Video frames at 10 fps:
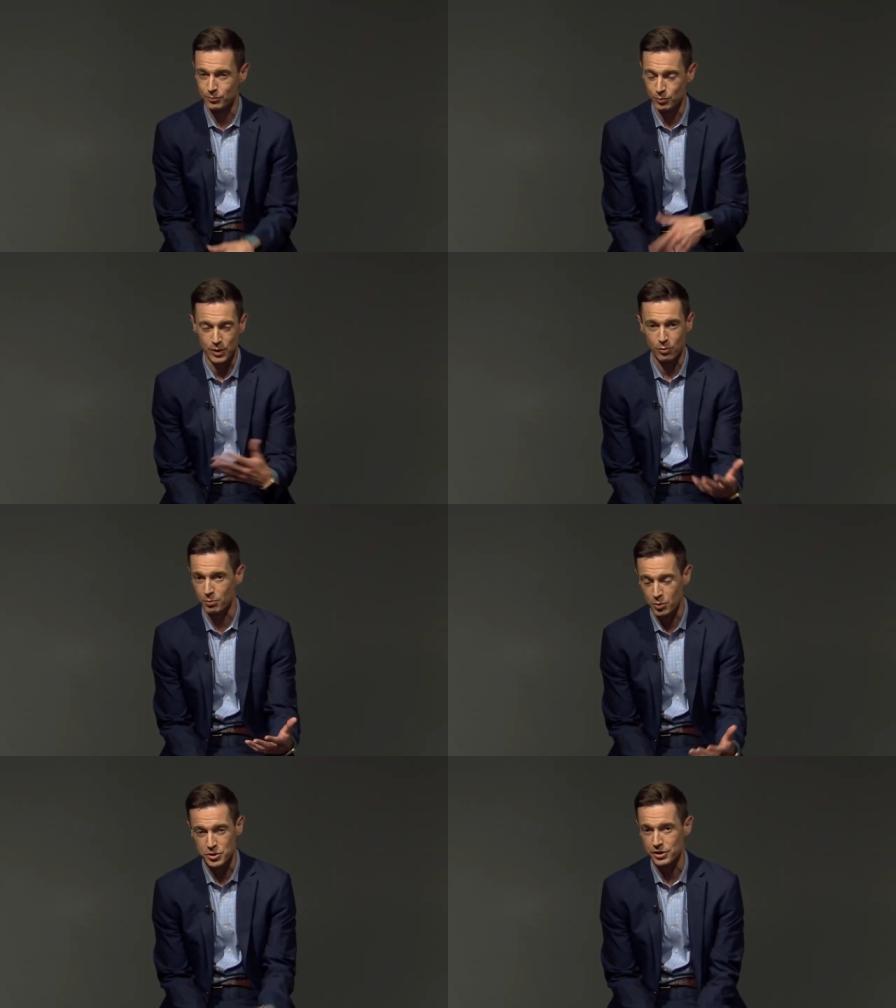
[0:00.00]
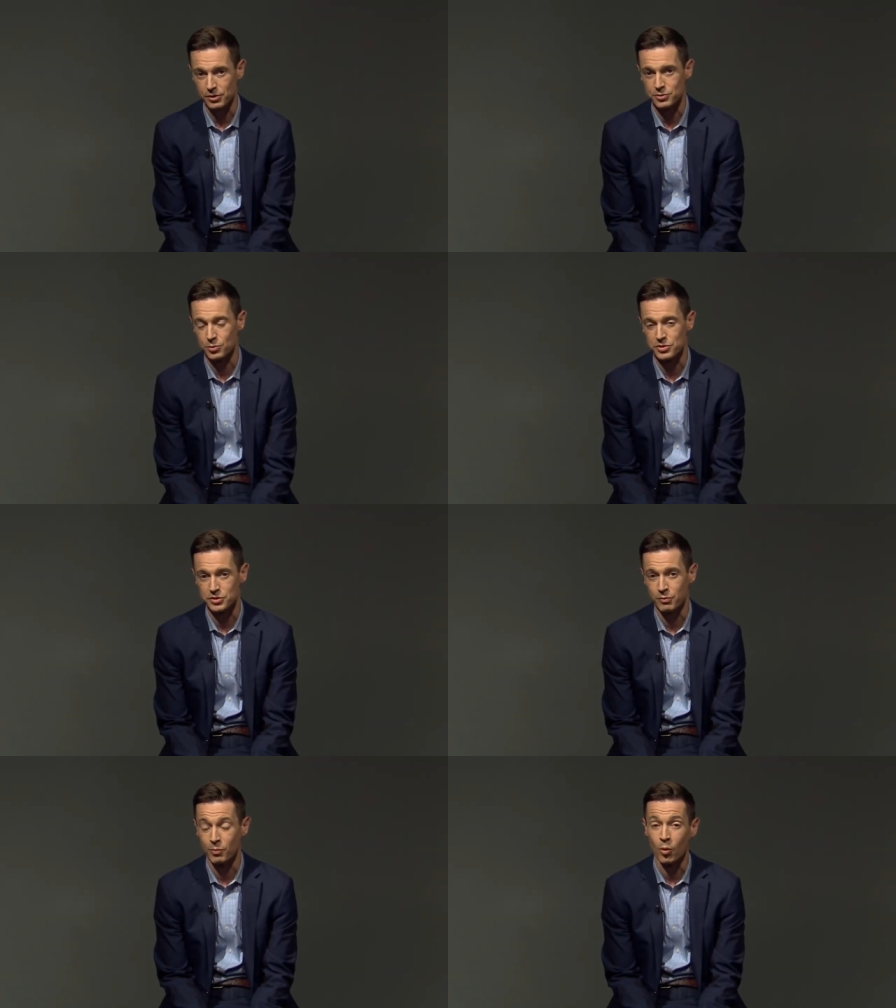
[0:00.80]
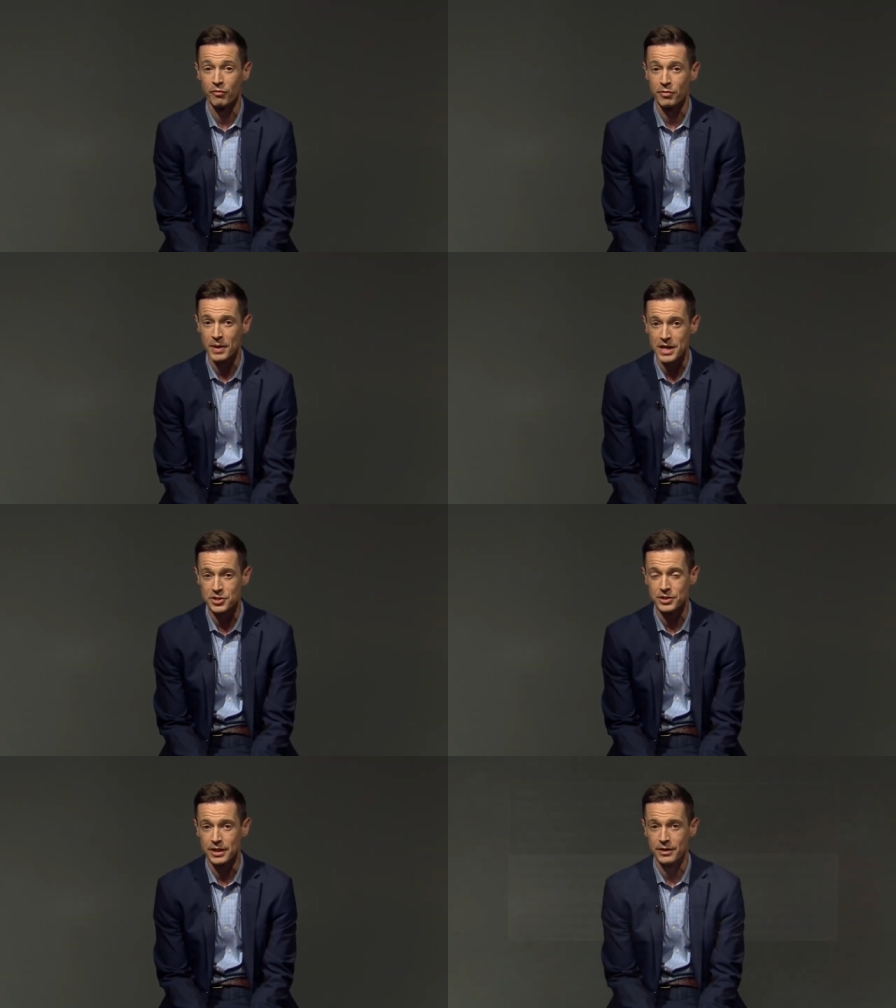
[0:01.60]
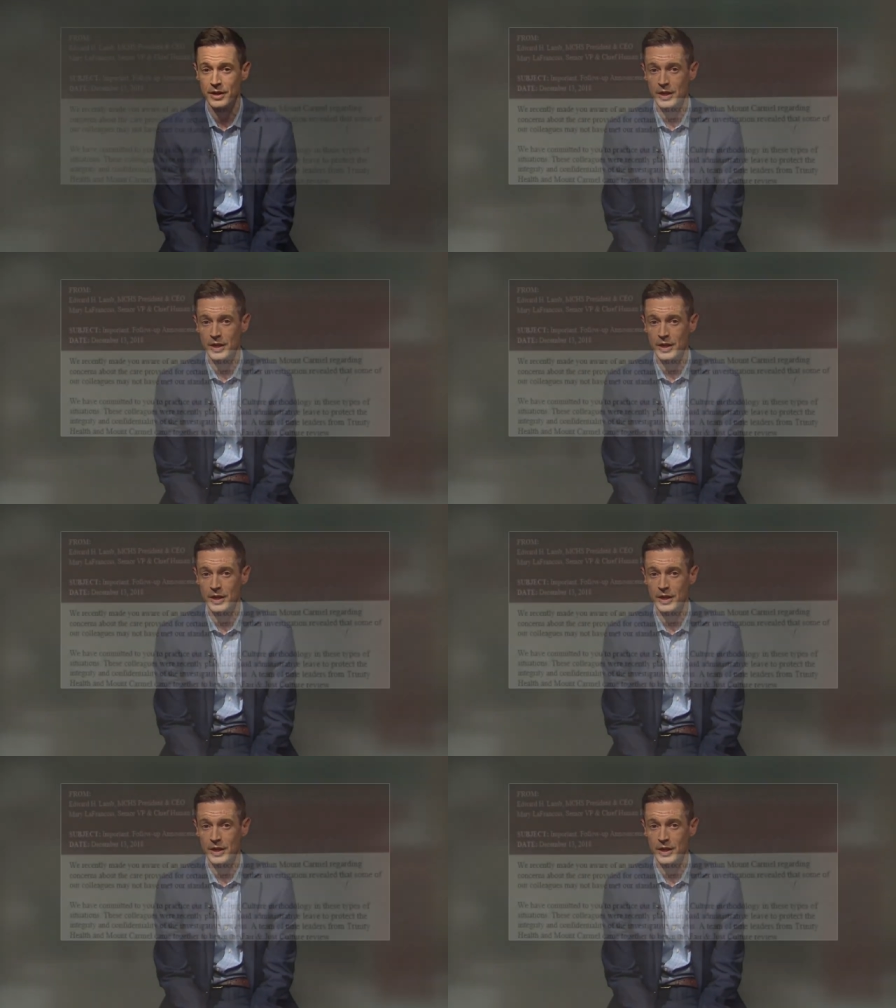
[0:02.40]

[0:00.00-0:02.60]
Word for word: We were pushing our sources for more information, and